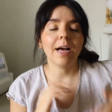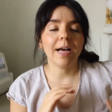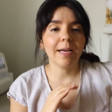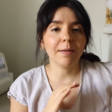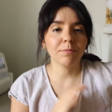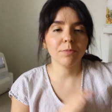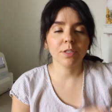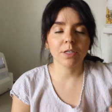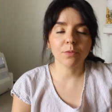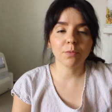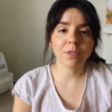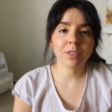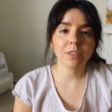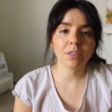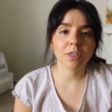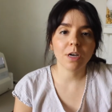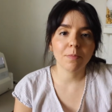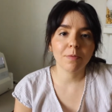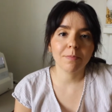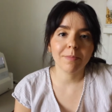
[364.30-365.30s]
I'm done with the
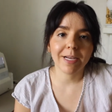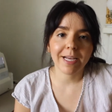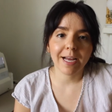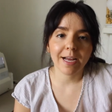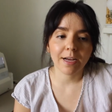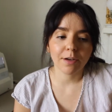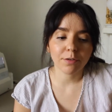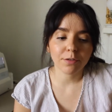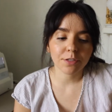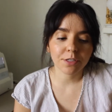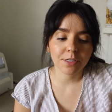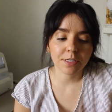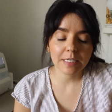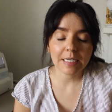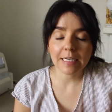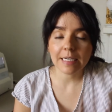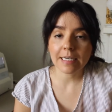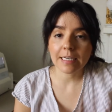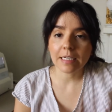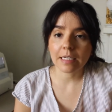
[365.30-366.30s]
top of my house,
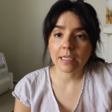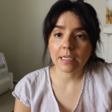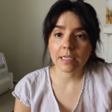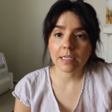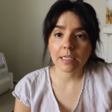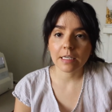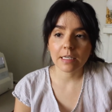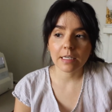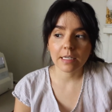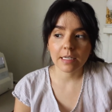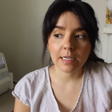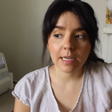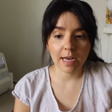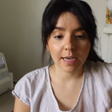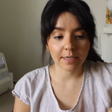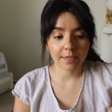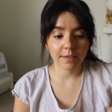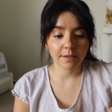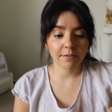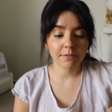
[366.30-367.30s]

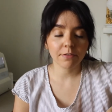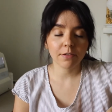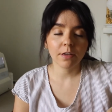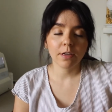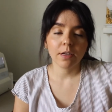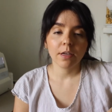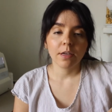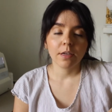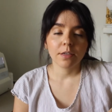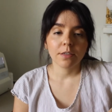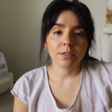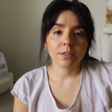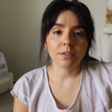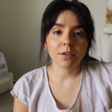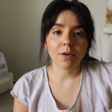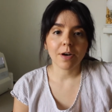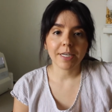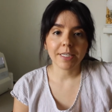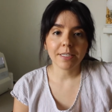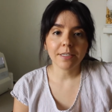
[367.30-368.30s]
kind of.
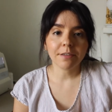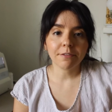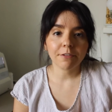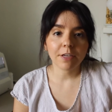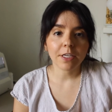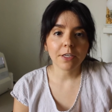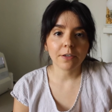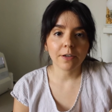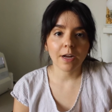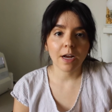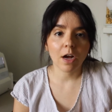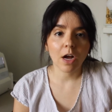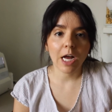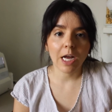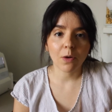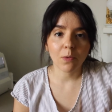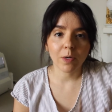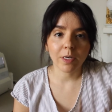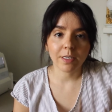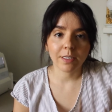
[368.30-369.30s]
So I need to figure out how
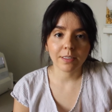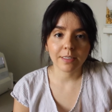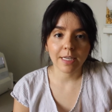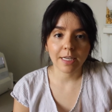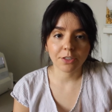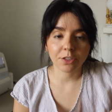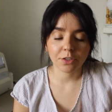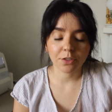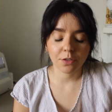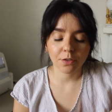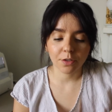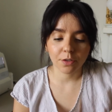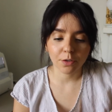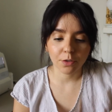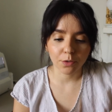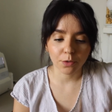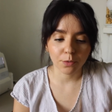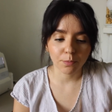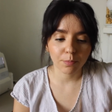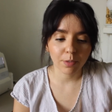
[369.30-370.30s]
I want to attach it to the
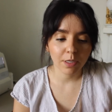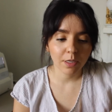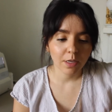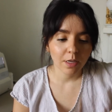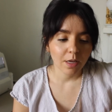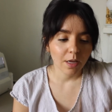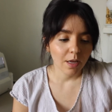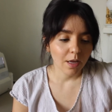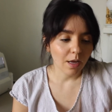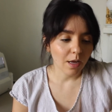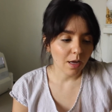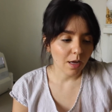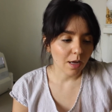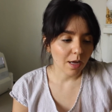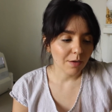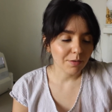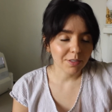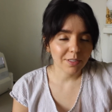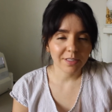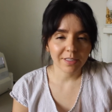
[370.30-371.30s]
hoop. Uh,
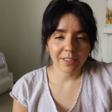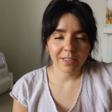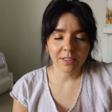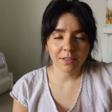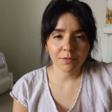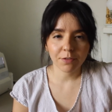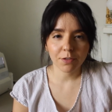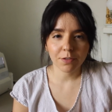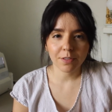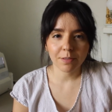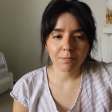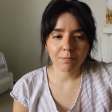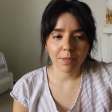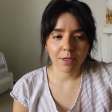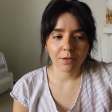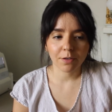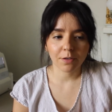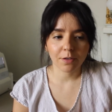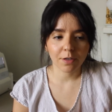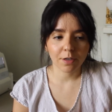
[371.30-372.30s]
I was thinking of using
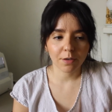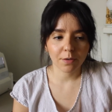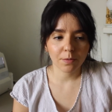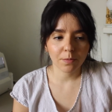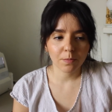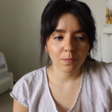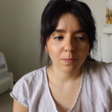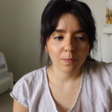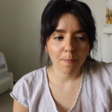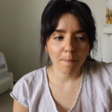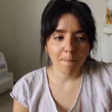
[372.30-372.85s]
Velcro,